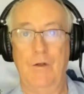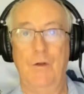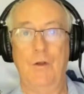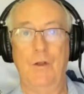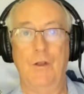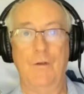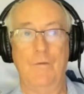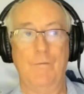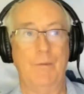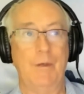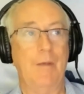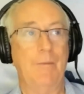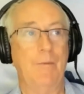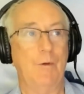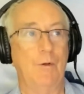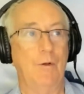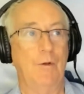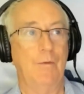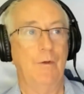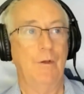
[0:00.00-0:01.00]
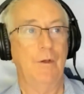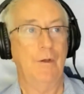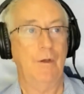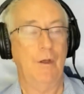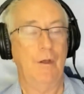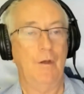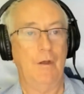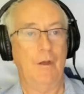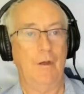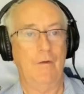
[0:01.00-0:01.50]
You give people,
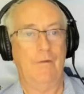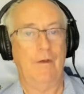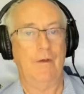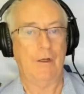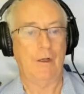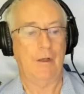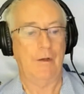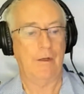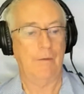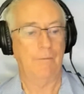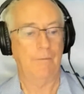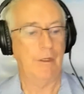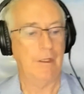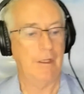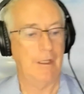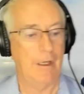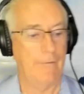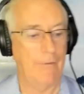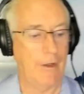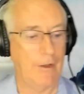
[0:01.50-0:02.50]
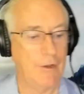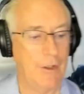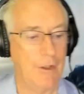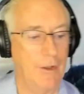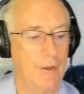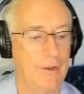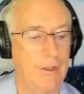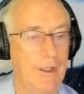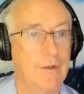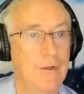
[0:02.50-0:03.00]
in fact, I can bring that, I've actually
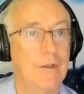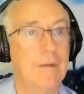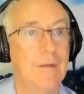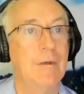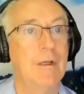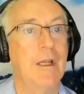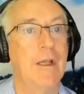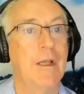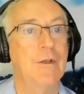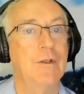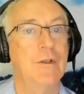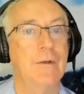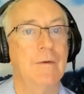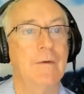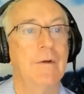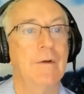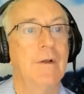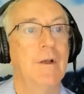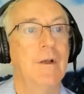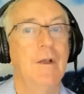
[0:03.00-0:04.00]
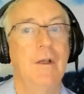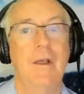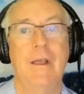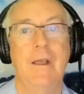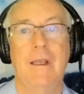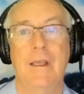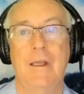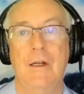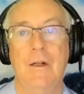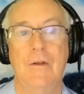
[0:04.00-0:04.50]
got that simulation.
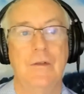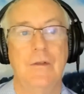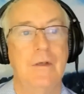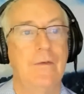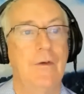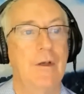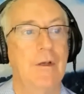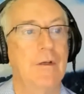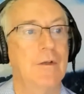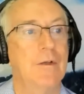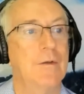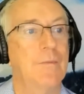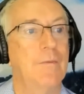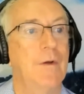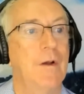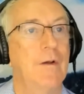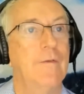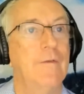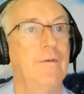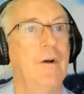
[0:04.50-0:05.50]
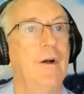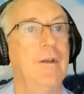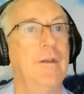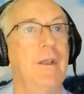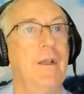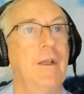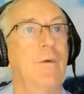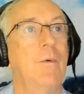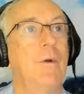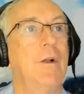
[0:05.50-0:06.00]
Again, I'll see if I can just uh, find
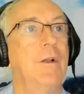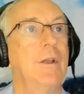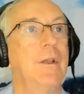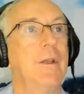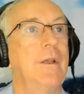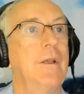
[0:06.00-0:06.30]
that quickly.